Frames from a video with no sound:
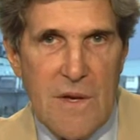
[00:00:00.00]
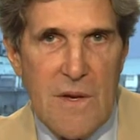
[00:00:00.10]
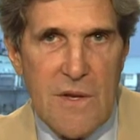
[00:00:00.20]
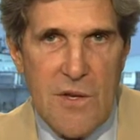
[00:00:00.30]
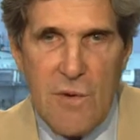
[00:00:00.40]

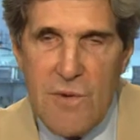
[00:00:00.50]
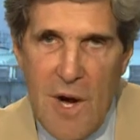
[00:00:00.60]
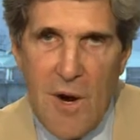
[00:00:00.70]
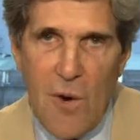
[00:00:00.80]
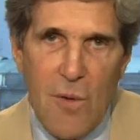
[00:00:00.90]
You
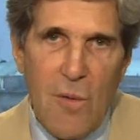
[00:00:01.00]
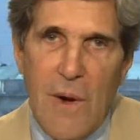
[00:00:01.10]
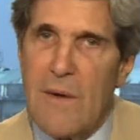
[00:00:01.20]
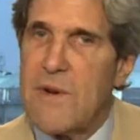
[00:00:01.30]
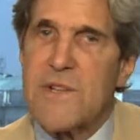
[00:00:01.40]
know,
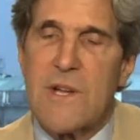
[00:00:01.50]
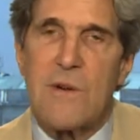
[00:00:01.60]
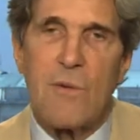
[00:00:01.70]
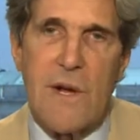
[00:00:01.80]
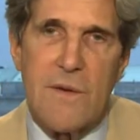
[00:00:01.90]
every
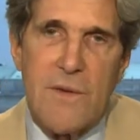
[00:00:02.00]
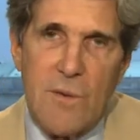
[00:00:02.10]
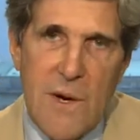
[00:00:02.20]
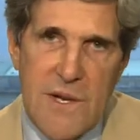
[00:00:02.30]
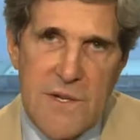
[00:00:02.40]
single one of you,
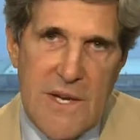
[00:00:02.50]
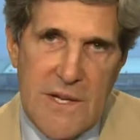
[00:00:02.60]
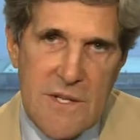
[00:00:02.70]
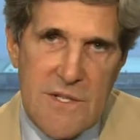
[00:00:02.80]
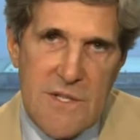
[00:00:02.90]
what it
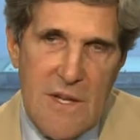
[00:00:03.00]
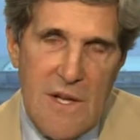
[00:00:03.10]
takes.